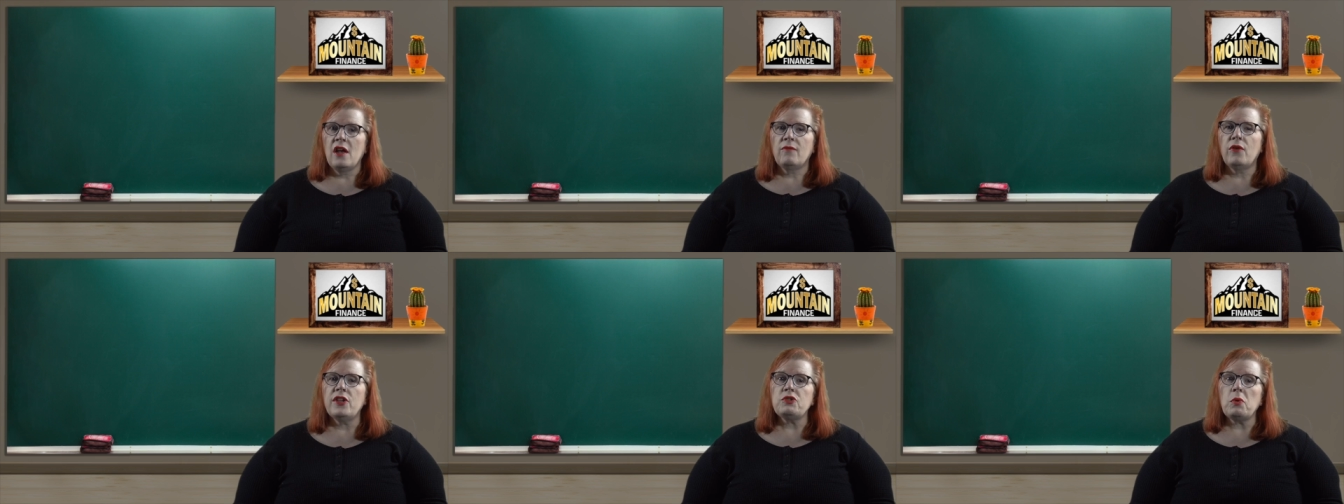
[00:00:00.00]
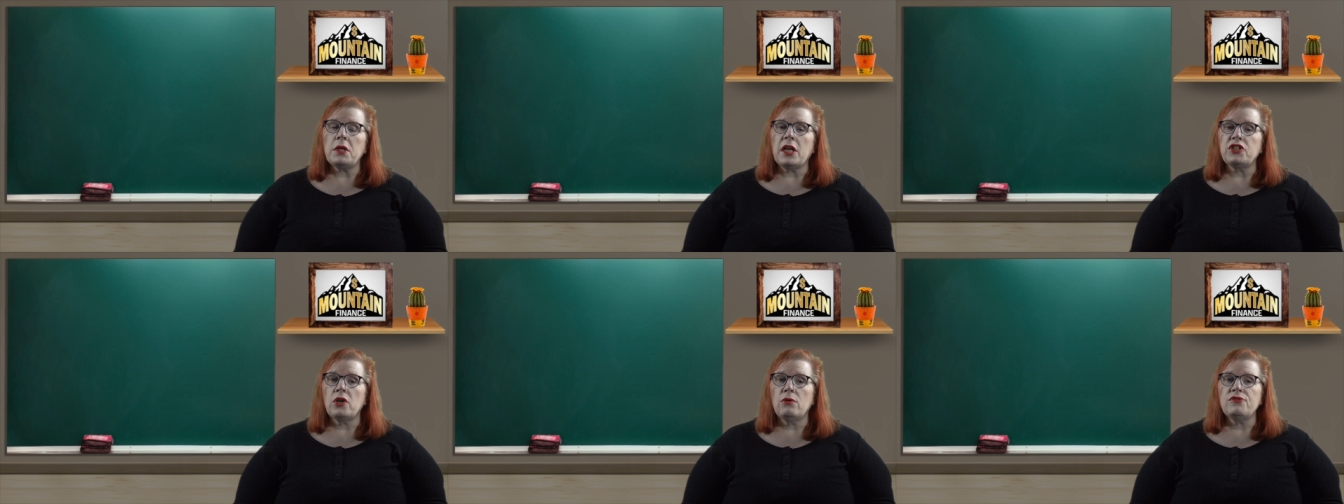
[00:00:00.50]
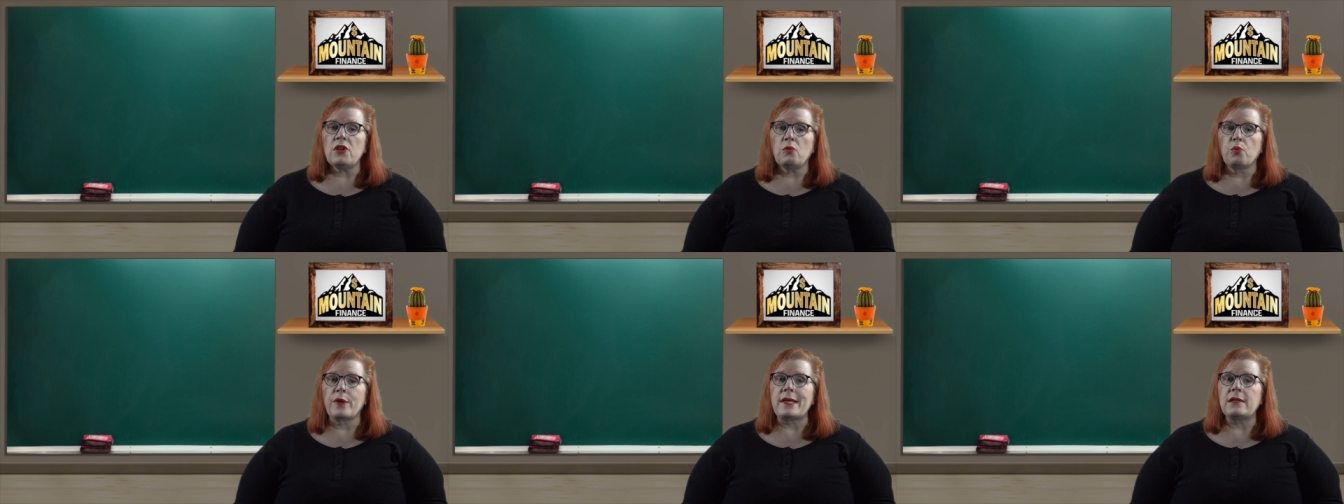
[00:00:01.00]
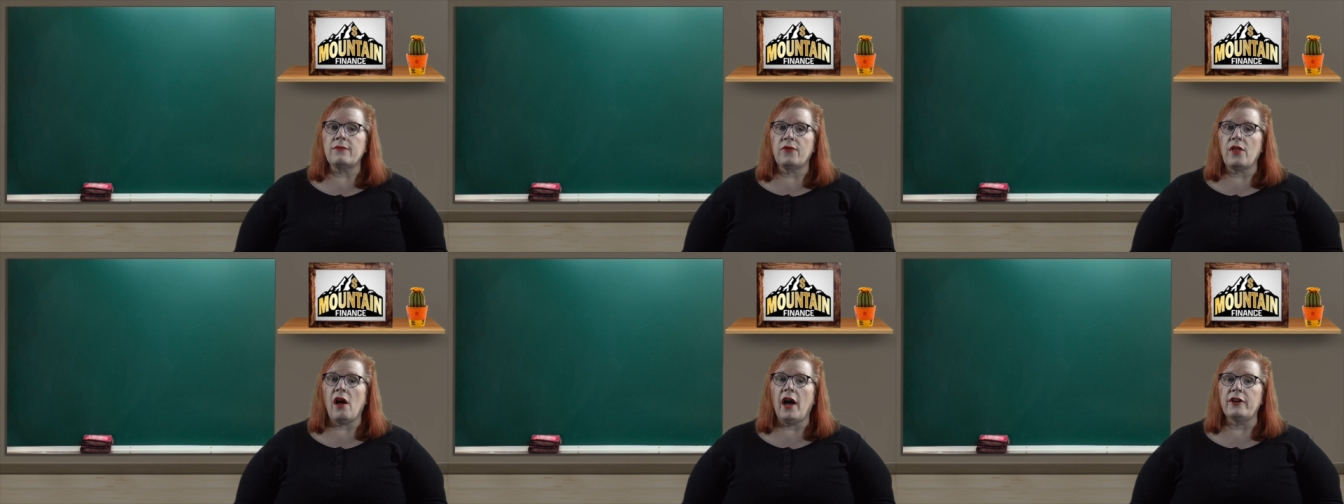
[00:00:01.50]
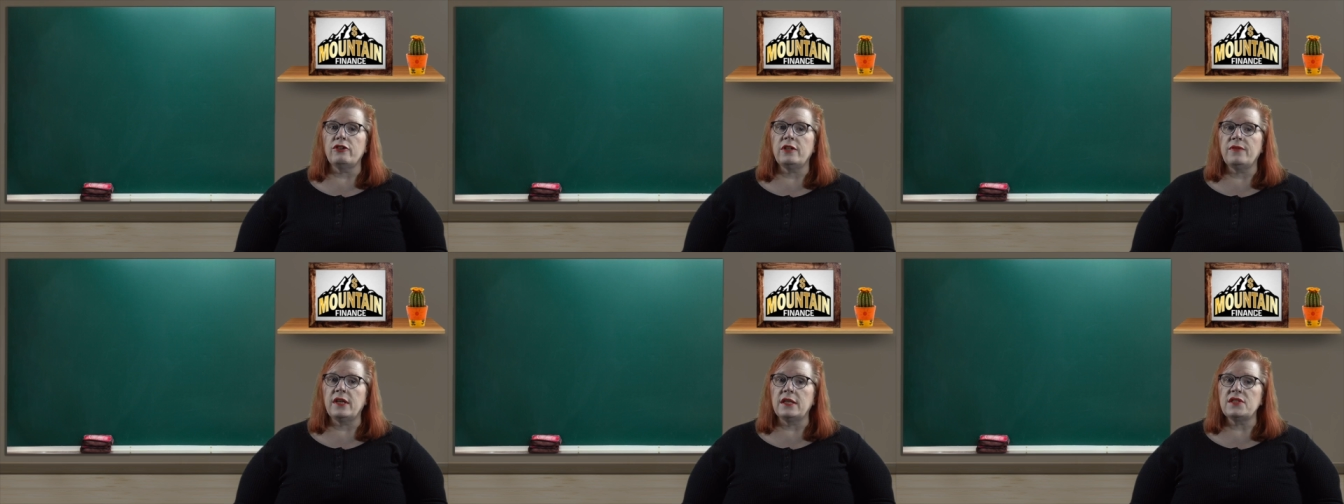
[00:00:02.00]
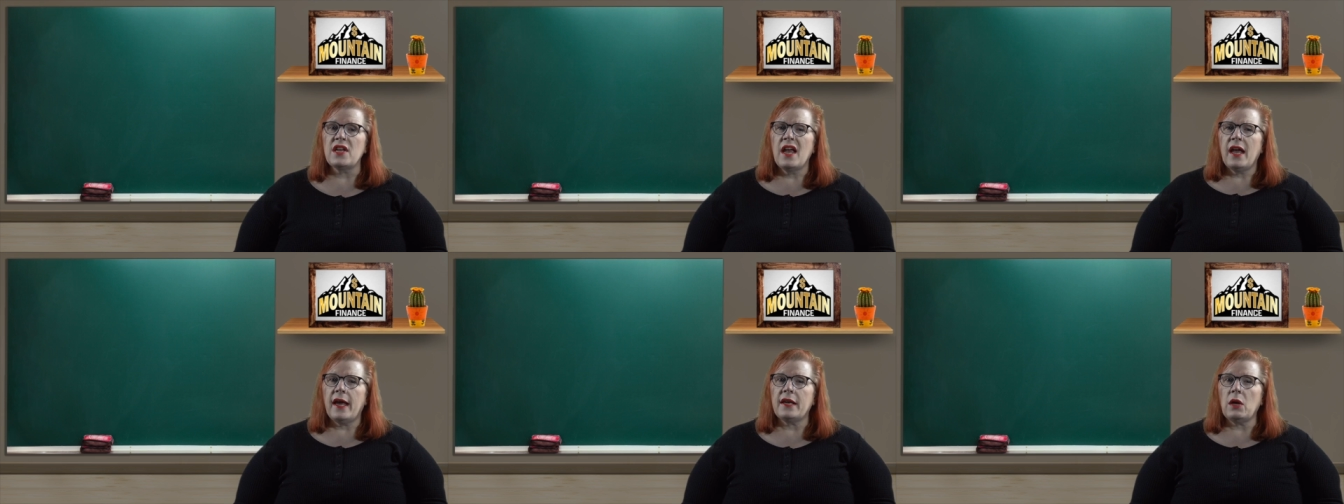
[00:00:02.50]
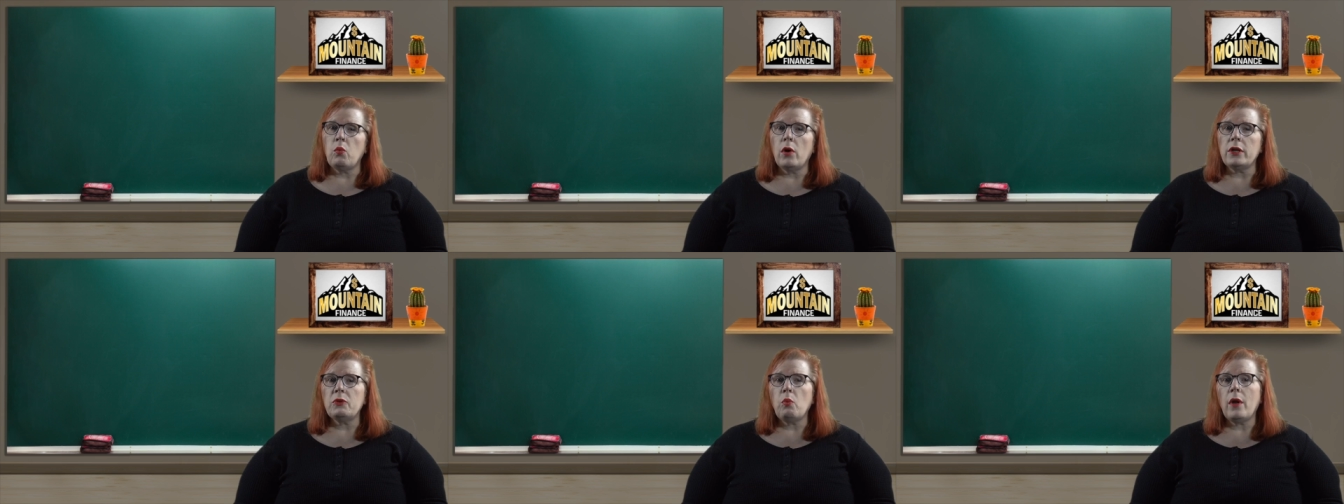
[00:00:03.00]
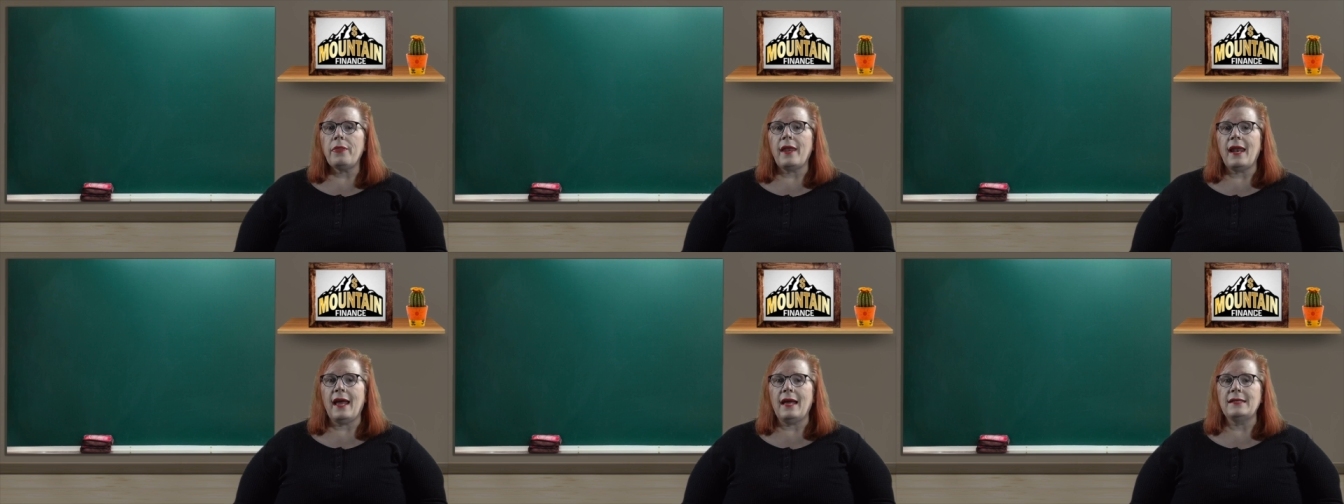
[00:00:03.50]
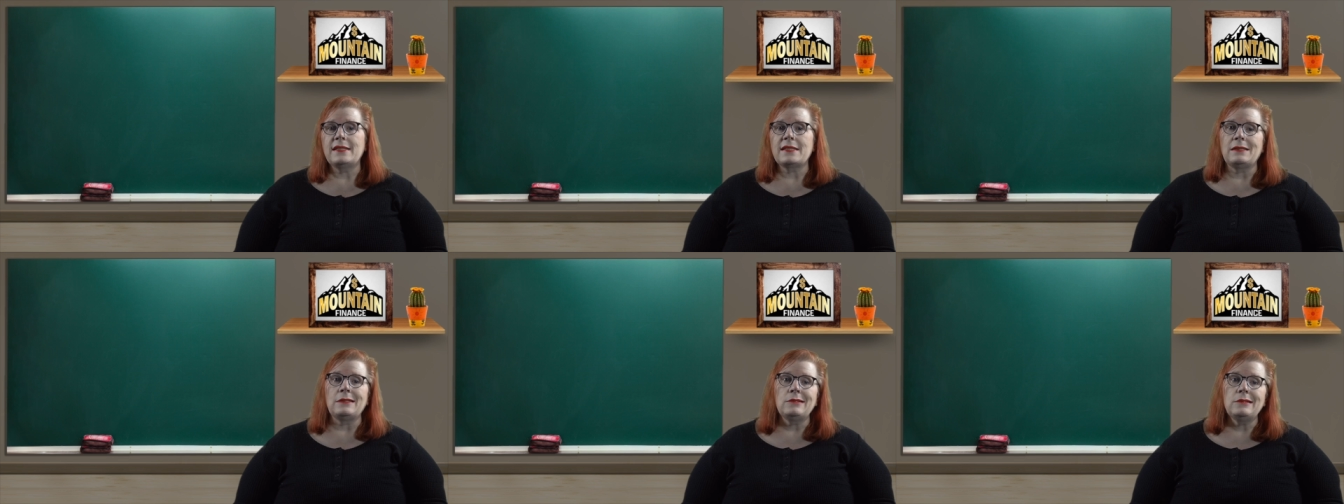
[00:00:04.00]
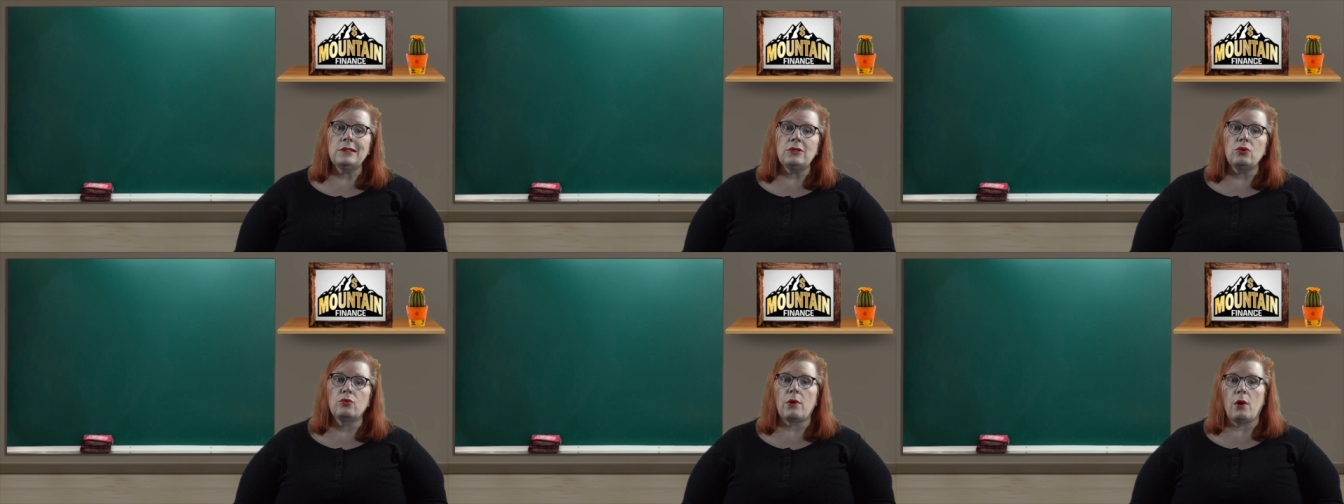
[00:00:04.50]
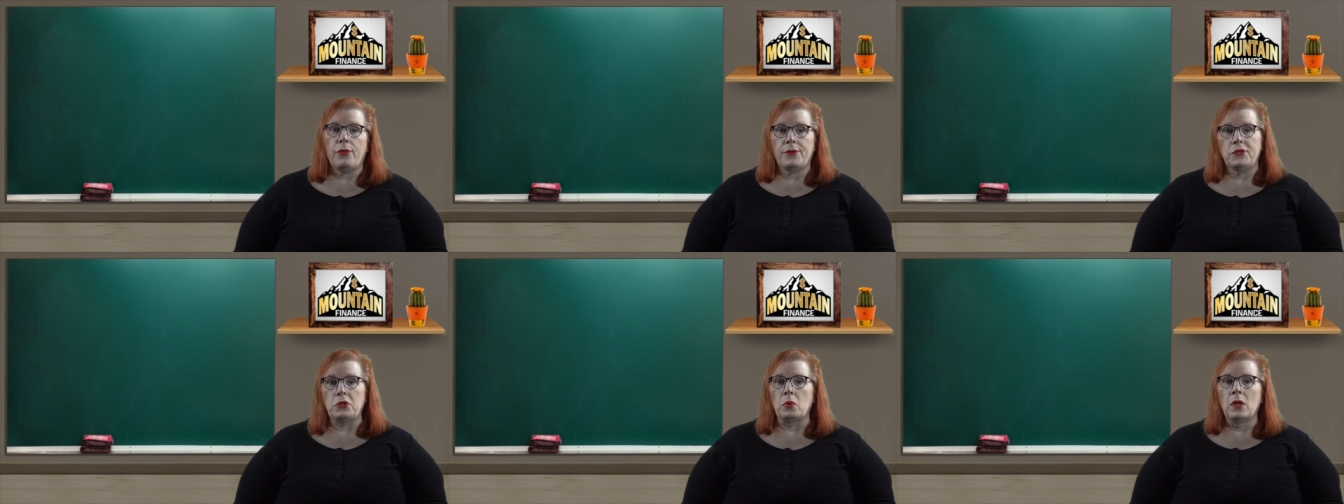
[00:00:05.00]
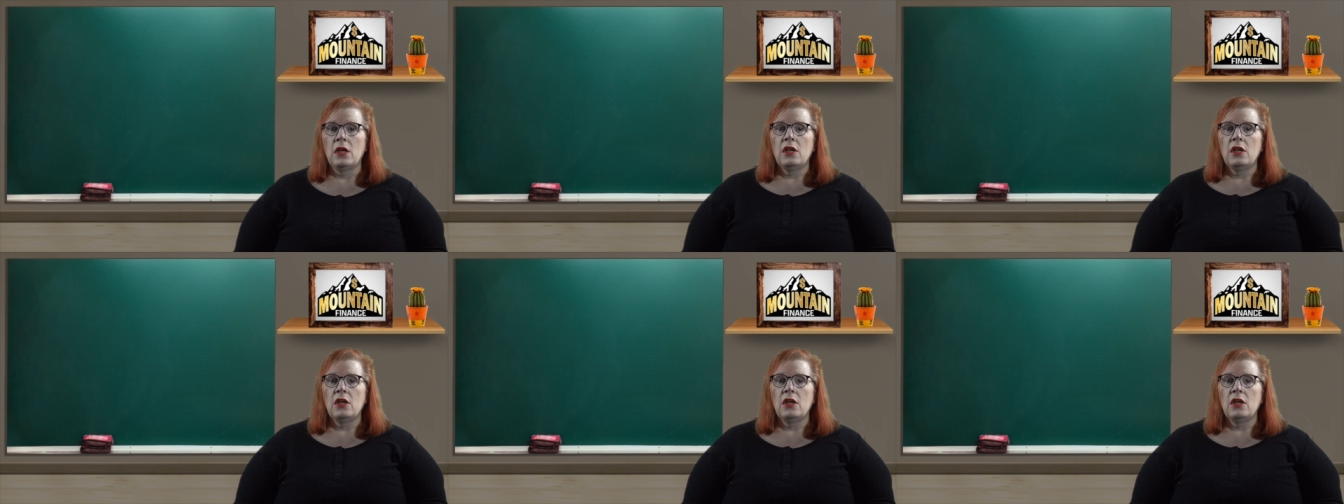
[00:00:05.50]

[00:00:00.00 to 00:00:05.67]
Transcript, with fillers: For this one, I chose a REIT for the higher dividends, and I wanted one that has a little growth too.